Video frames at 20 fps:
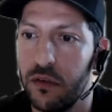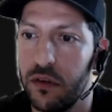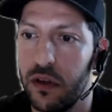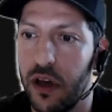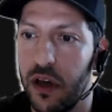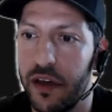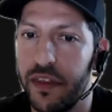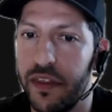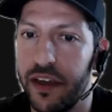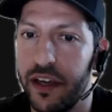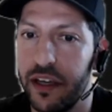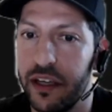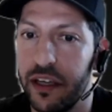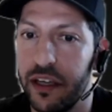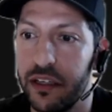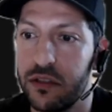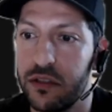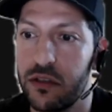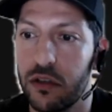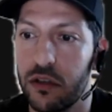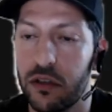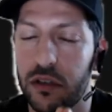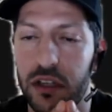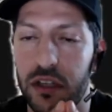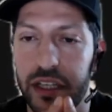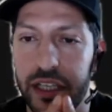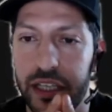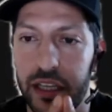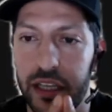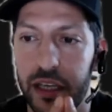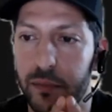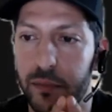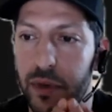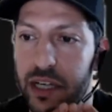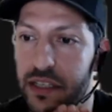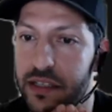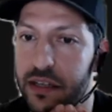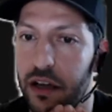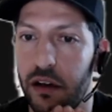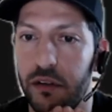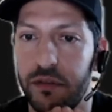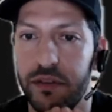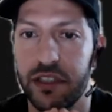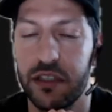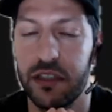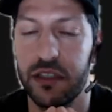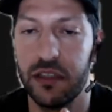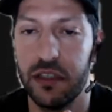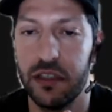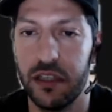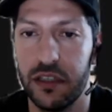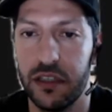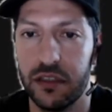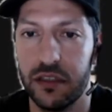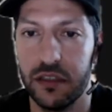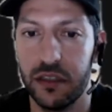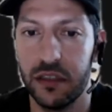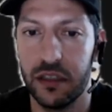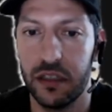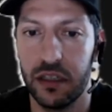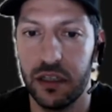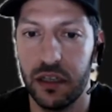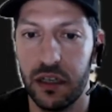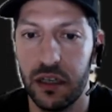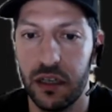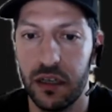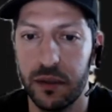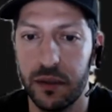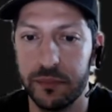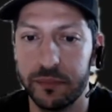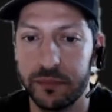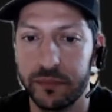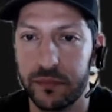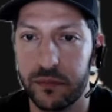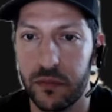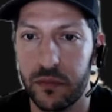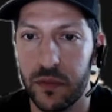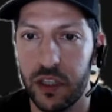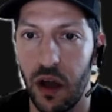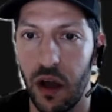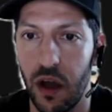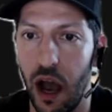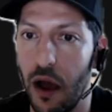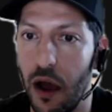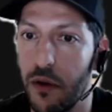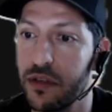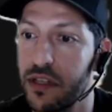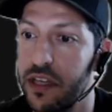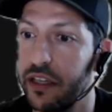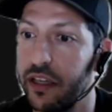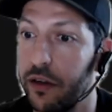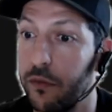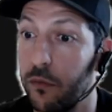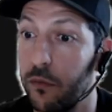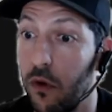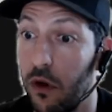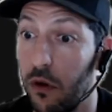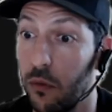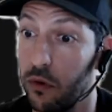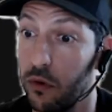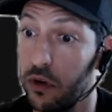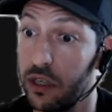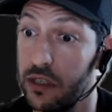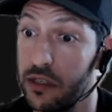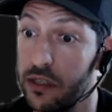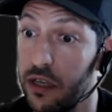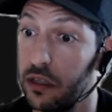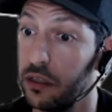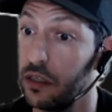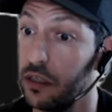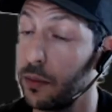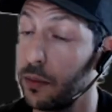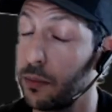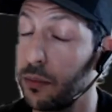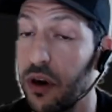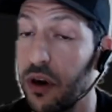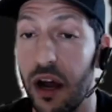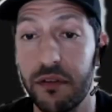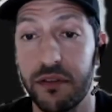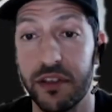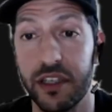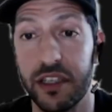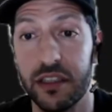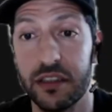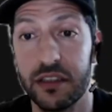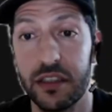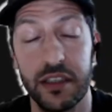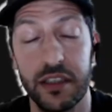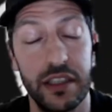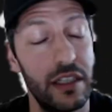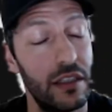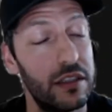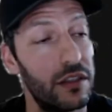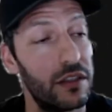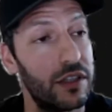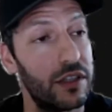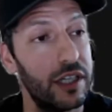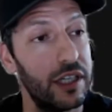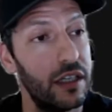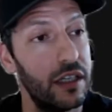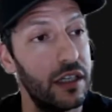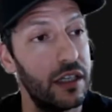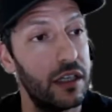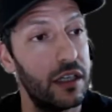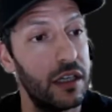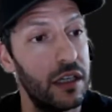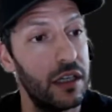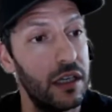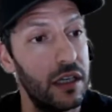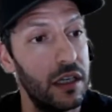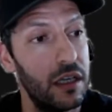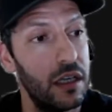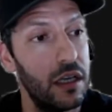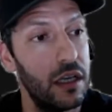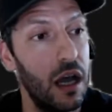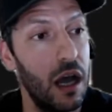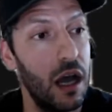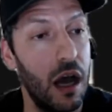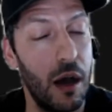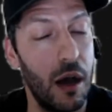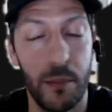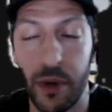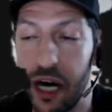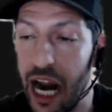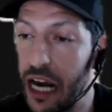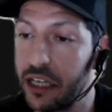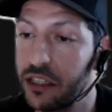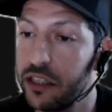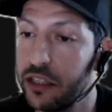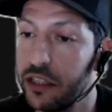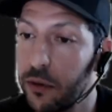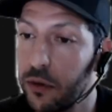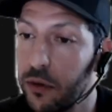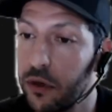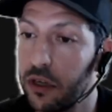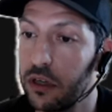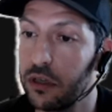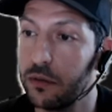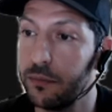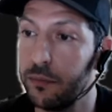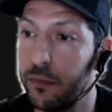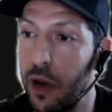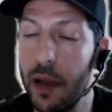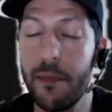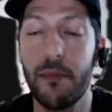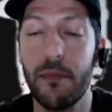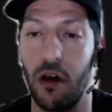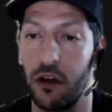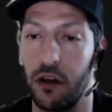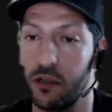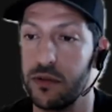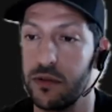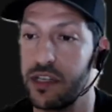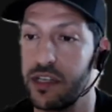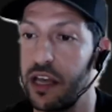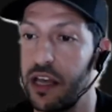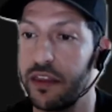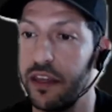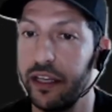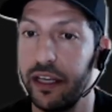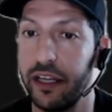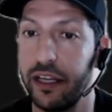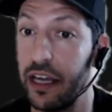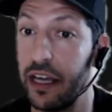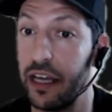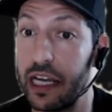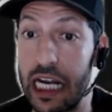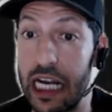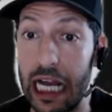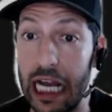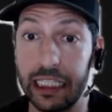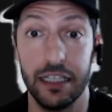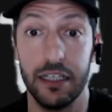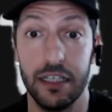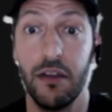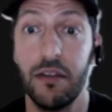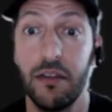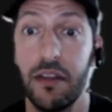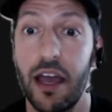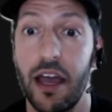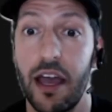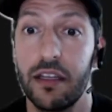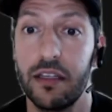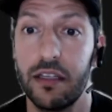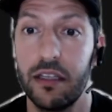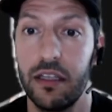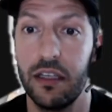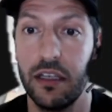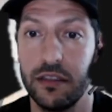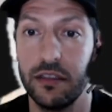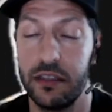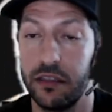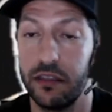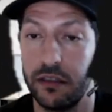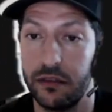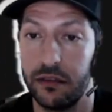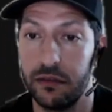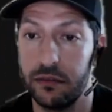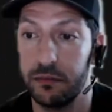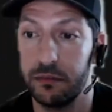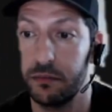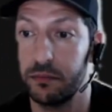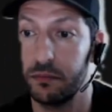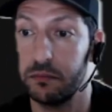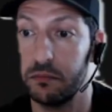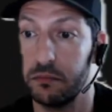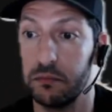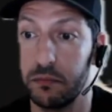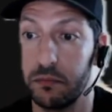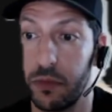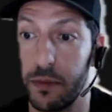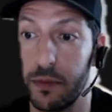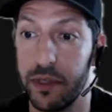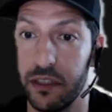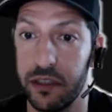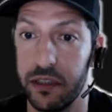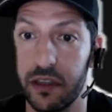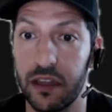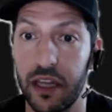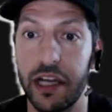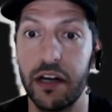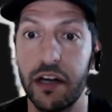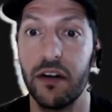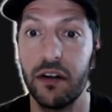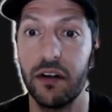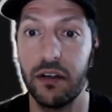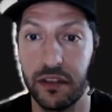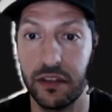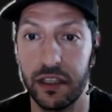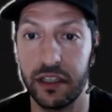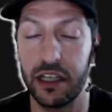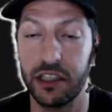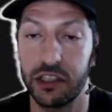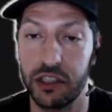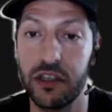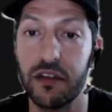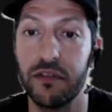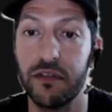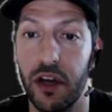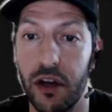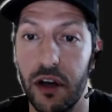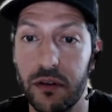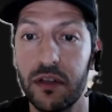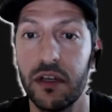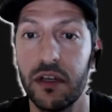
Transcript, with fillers: I think internally, like myself and, and um, you know, I was thinking, well, we're going to sell at a profit to the industry. Um, but actually there were, my boss was not thinking that, and I didn't know that until probably later than I should have known.